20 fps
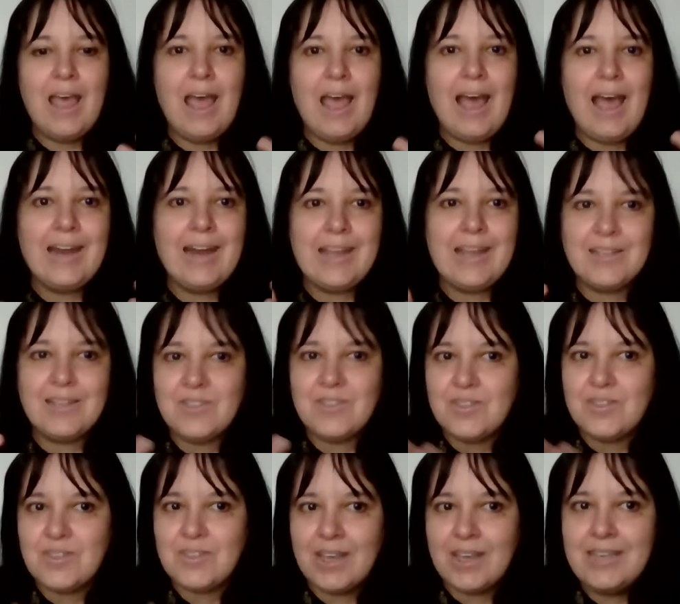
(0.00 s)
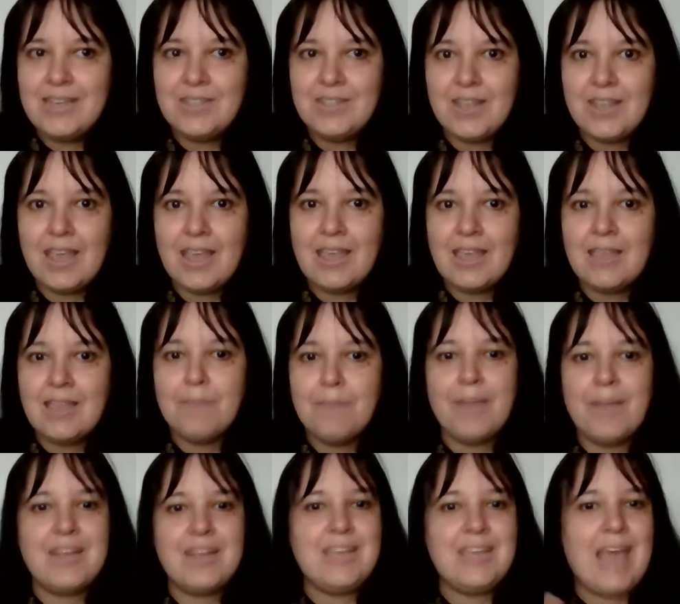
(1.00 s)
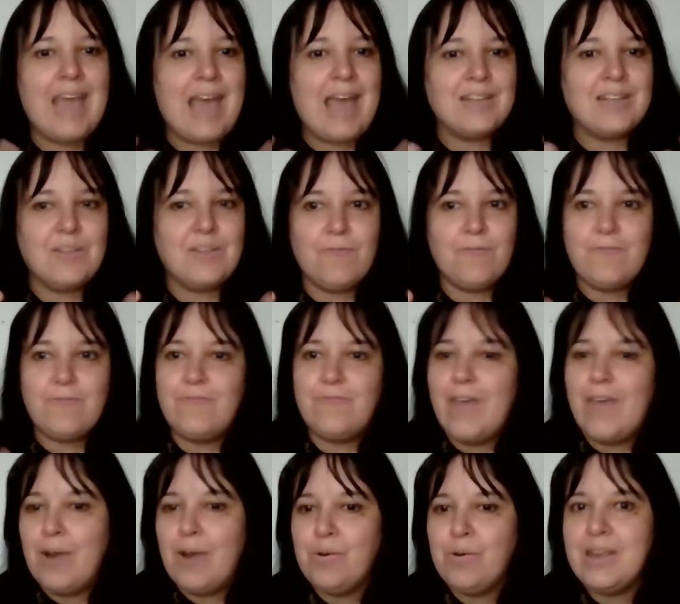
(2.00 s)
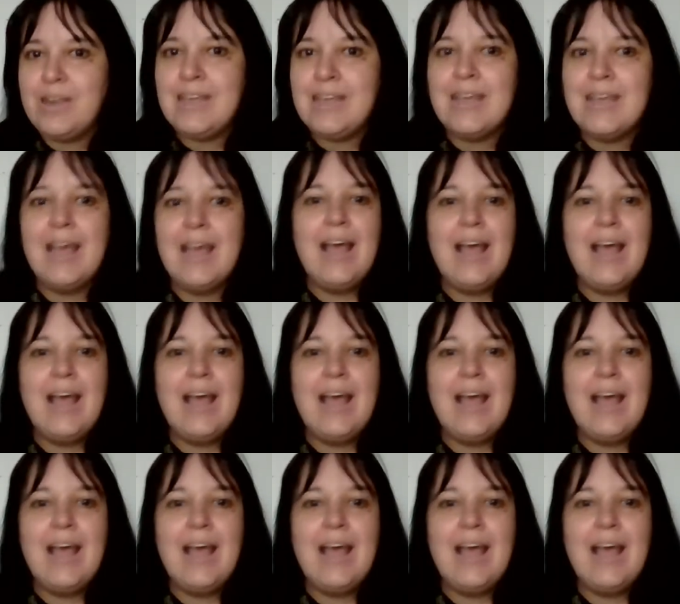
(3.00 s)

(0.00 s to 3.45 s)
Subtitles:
an exciting but yet very,